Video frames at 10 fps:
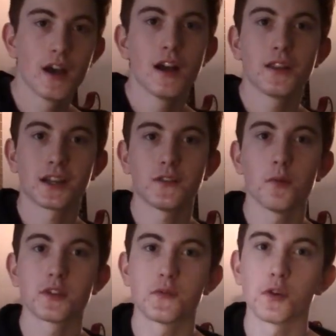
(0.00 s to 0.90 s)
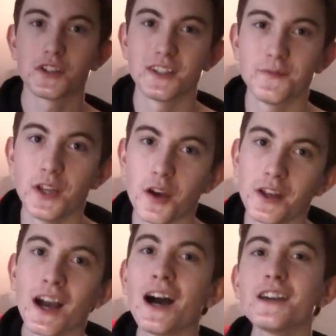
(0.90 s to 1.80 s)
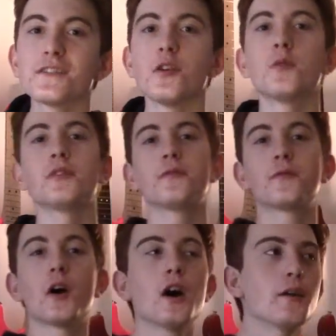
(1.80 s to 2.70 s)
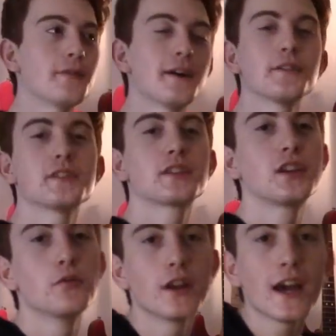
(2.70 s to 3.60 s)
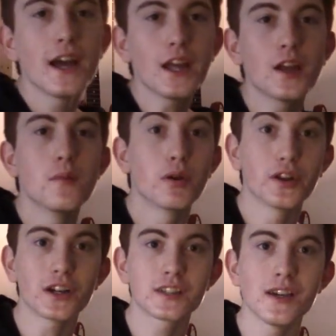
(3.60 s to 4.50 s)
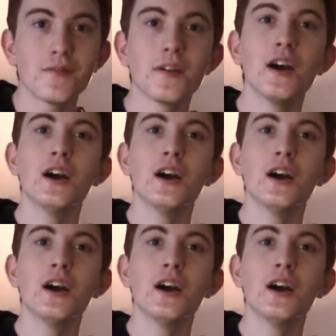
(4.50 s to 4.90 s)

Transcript: Thanks very much for watching this video, you guys. I hope you've found this Q&A productive.